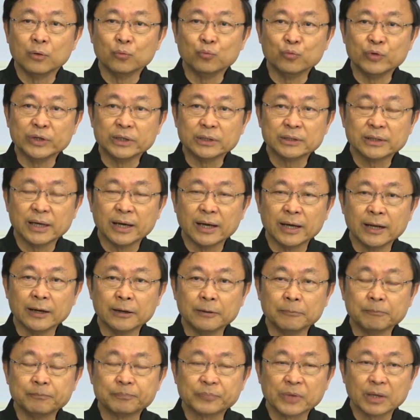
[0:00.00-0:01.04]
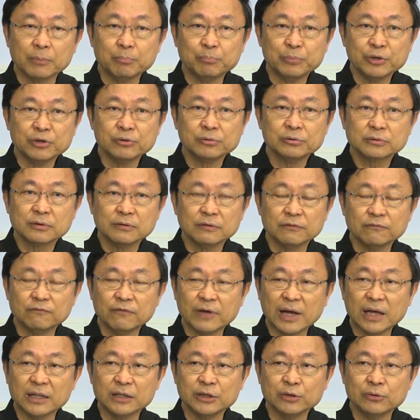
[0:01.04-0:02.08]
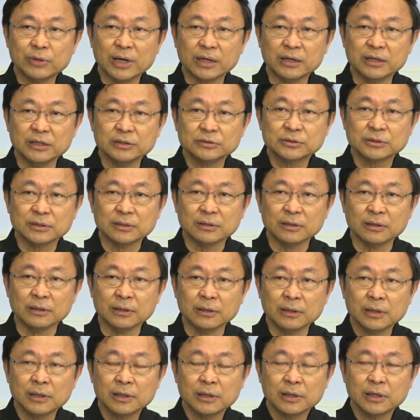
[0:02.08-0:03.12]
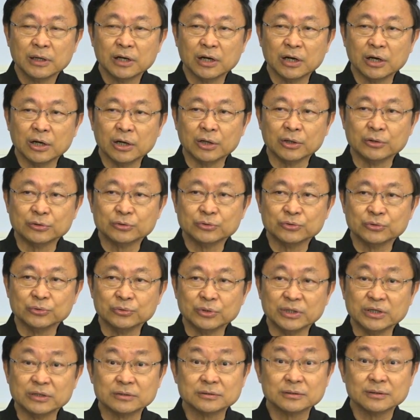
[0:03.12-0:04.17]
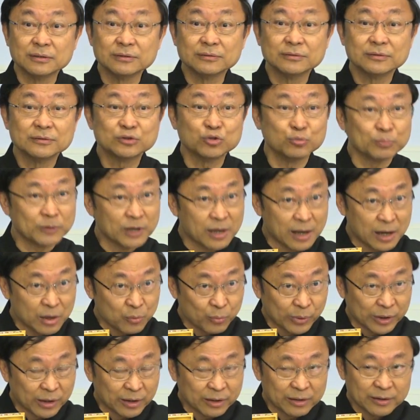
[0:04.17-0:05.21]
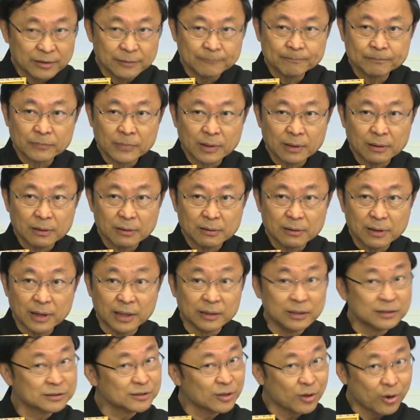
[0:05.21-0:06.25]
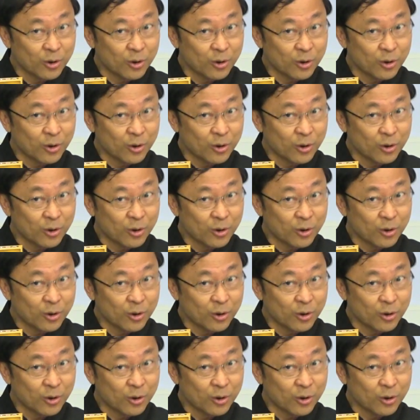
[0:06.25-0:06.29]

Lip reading: we can build value addition to this superhighway. And it's